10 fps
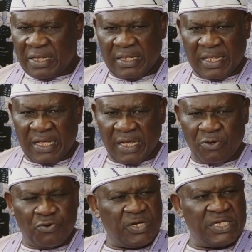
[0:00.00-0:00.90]
They
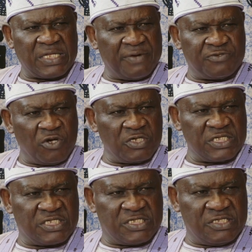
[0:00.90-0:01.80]
couldn't have done
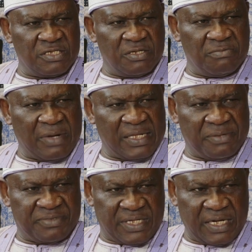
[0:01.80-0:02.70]
it by
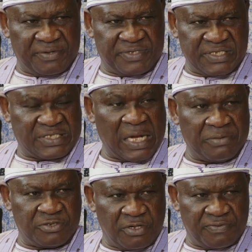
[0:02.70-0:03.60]
themselves in
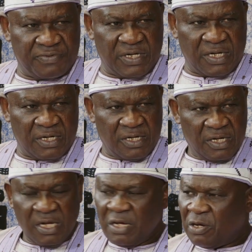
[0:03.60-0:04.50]
terms of
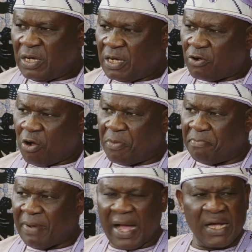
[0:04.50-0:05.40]

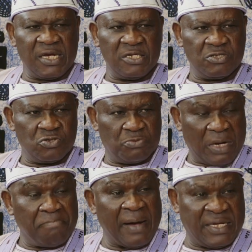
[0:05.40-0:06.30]
coming back,
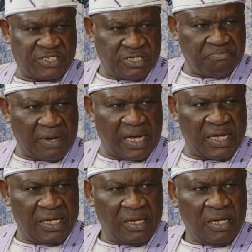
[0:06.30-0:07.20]
bouncing
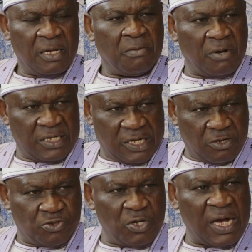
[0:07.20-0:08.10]
back, but they
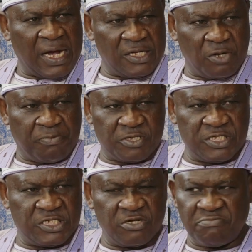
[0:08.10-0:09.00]
also had the
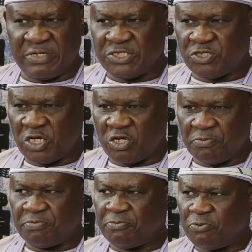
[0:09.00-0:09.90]
opportunity of being joined up